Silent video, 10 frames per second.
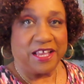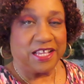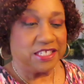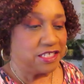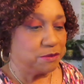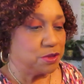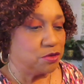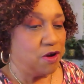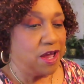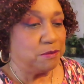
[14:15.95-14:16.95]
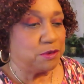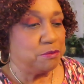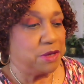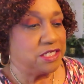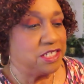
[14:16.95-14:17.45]
and subscribe to
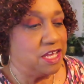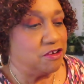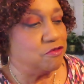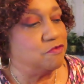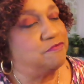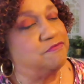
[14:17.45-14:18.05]
my channel.